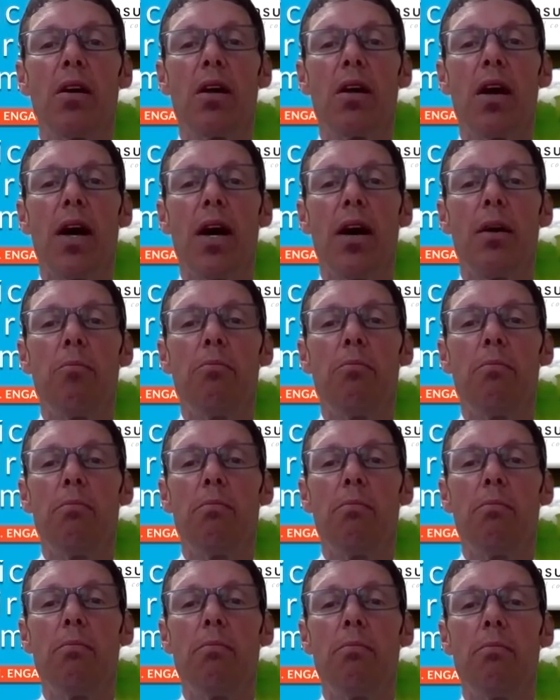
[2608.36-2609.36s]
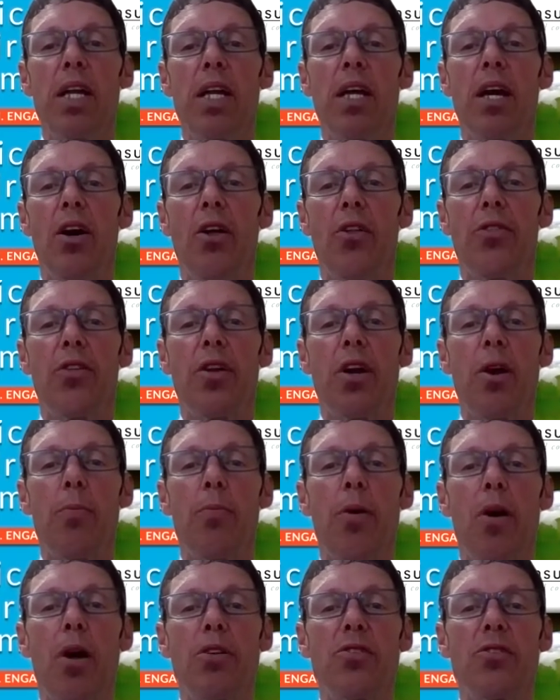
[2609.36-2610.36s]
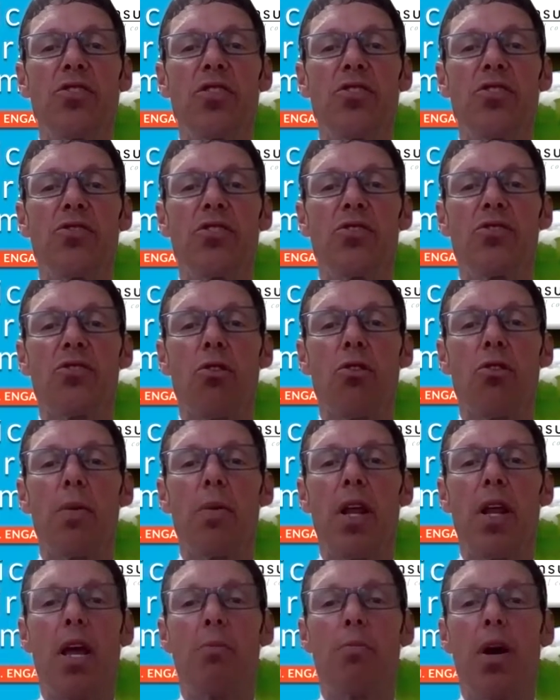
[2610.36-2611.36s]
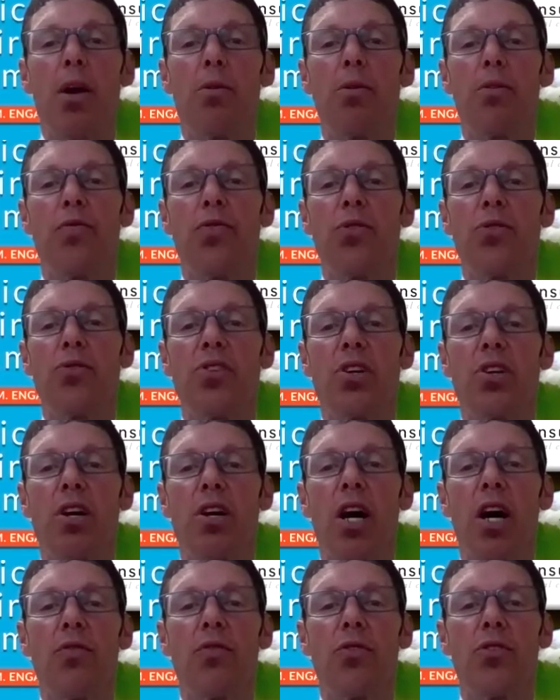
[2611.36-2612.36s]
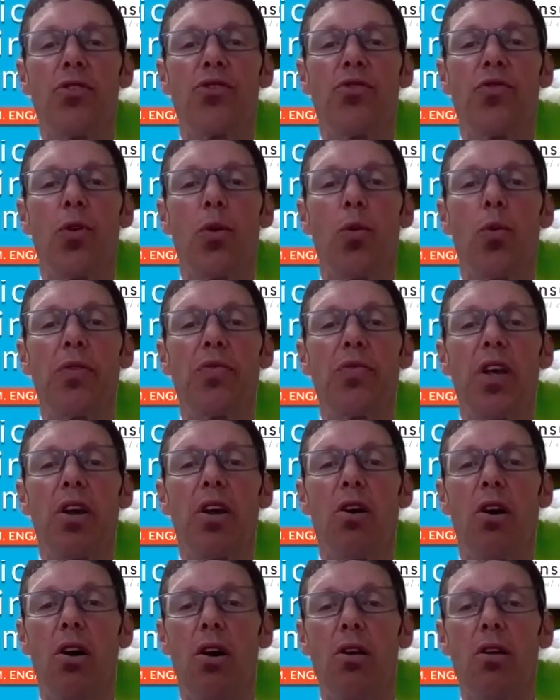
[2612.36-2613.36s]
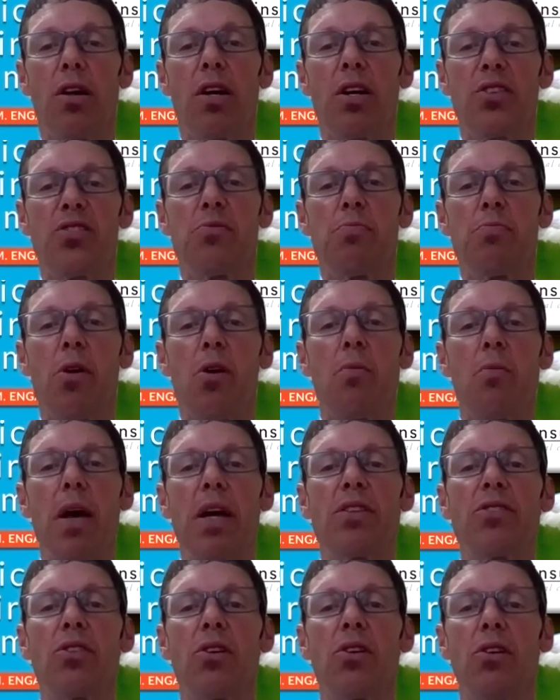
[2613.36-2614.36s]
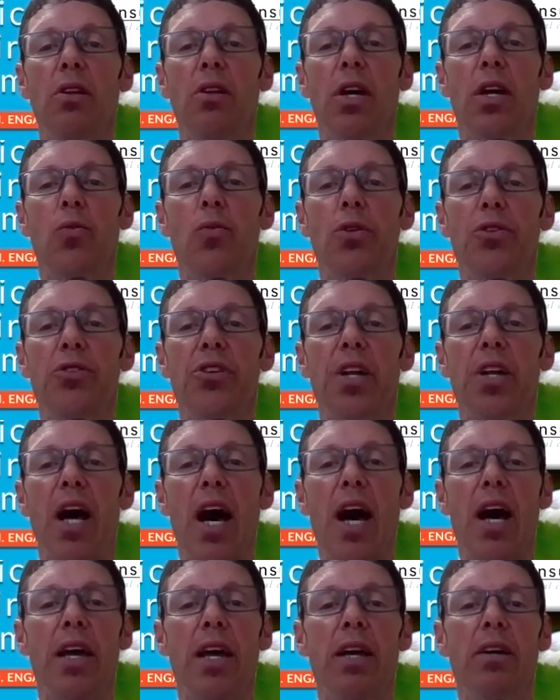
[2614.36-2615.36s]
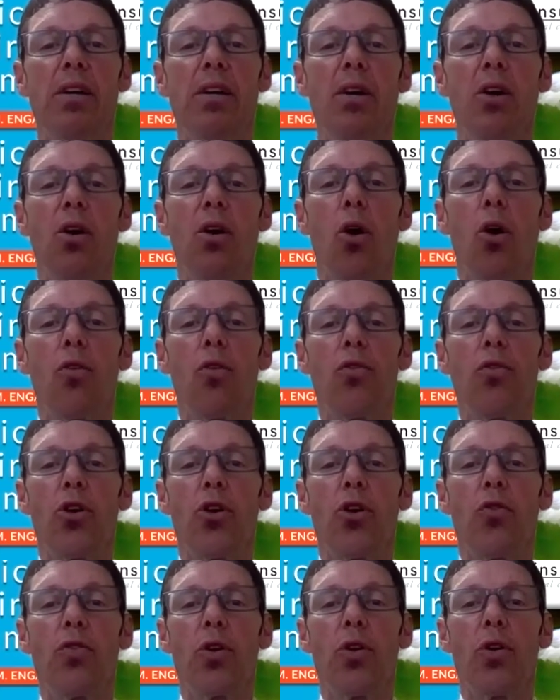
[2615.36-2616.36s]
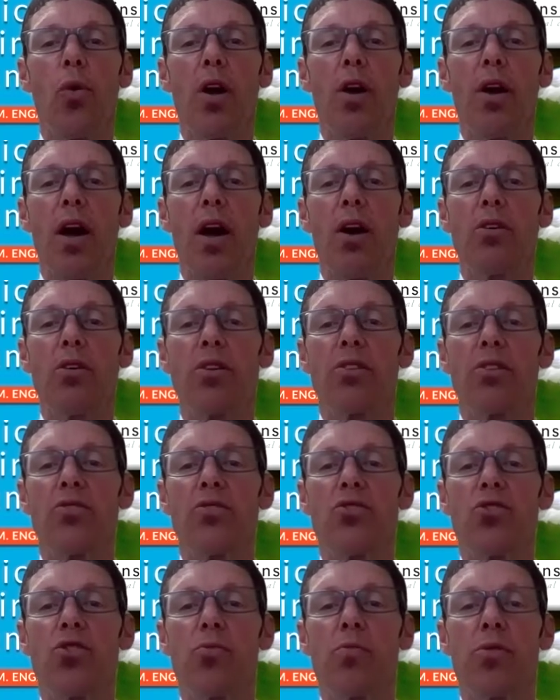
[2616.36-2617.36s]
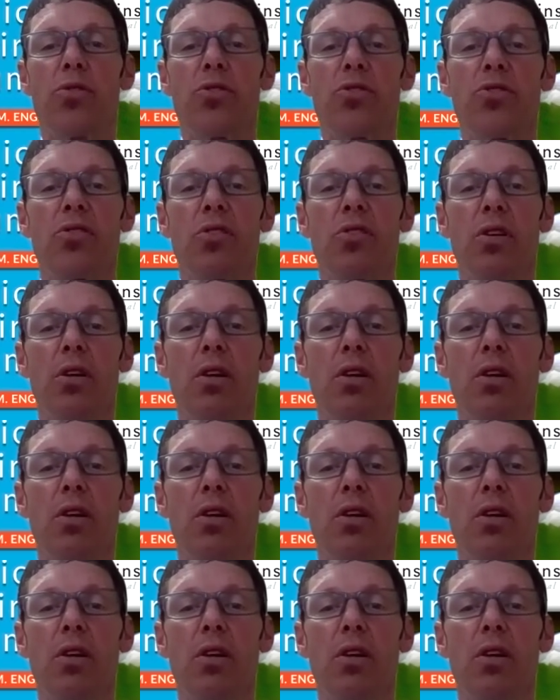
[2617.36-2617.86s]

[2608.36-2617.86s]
Many healthcare policies discriminate by refusing coverage for what they call experimental, and will deny over and over to wear down consumers.